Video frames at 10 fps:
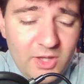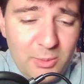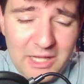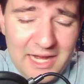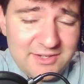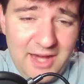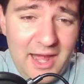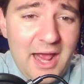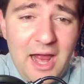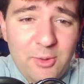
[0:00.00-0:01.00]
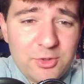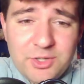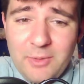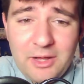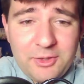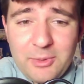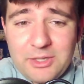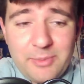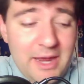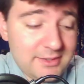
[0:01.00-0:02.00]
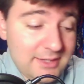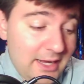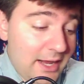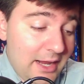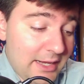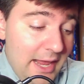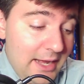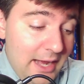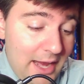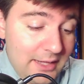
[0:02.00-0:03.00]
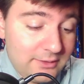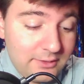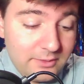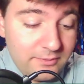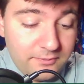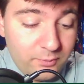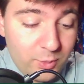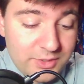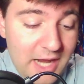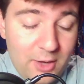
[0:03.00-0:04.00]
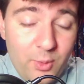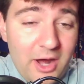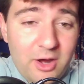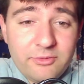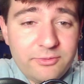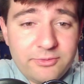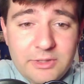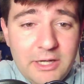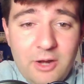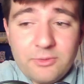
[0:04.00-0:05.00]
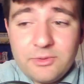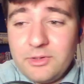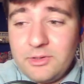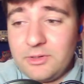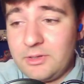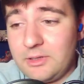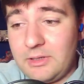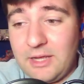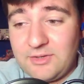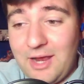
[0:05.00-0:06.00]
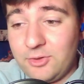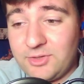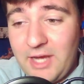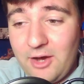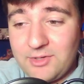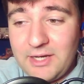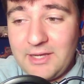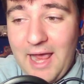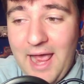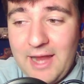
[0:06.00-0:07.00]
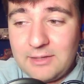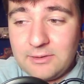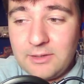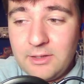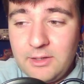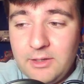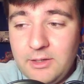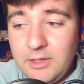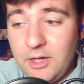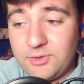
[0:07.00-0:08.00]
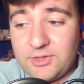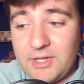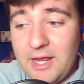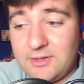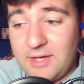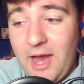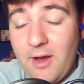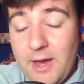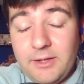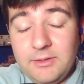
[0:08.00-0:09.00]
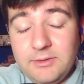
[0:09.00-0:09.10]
but like I said, I, I wish him nothing but the best. And again, I was not aware of you know his health scares that he had, and you know it's it's scary.